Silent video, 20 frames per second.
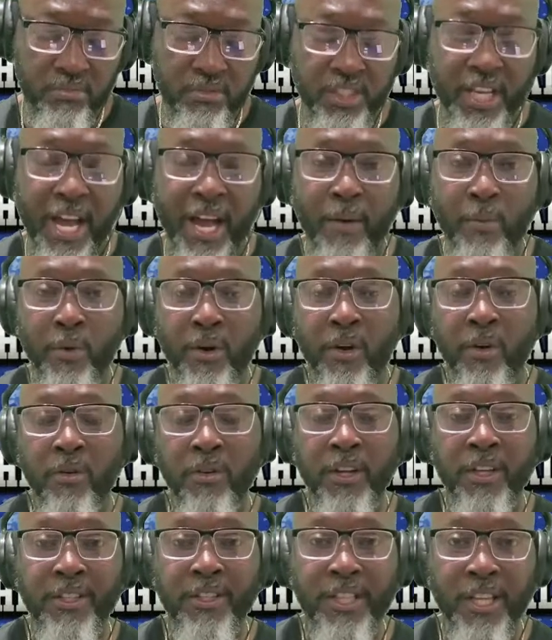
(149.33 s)
Time will
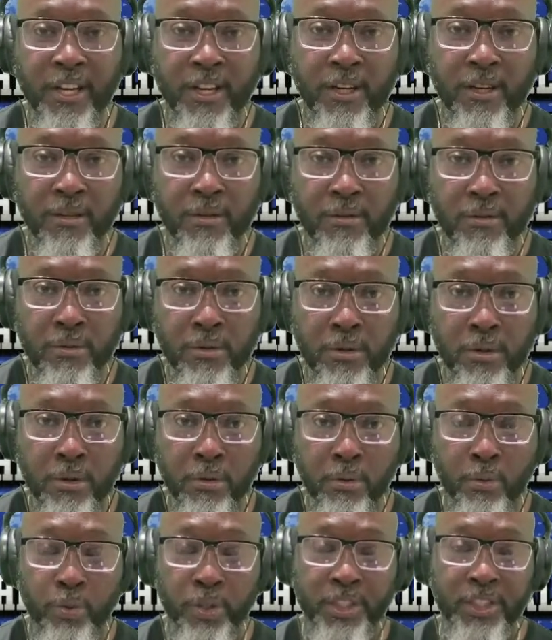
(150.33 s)
only tell.
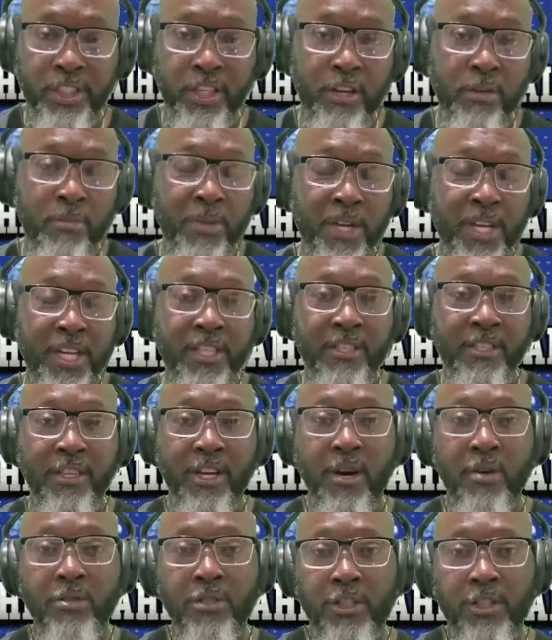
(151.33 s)
Was him in his
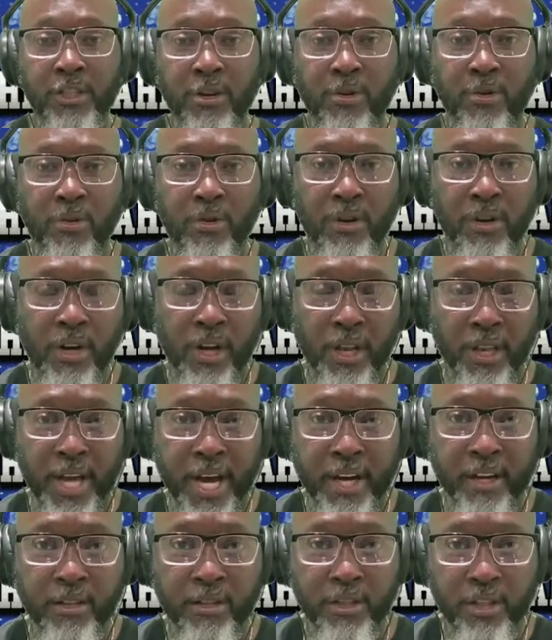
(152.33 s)
talk show a
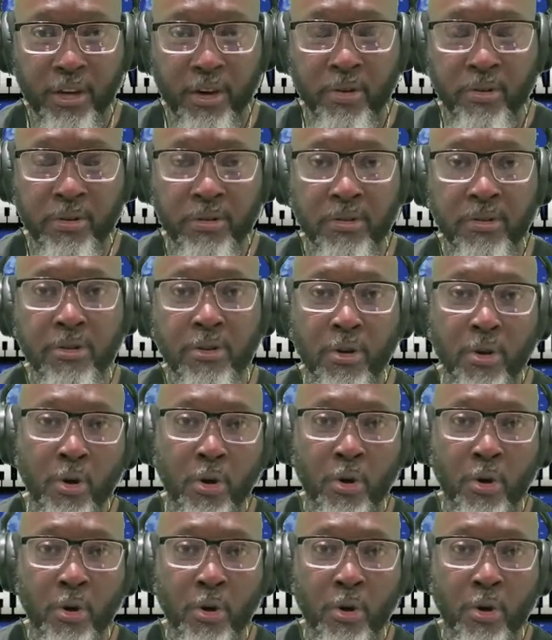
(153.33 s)
lot of talk?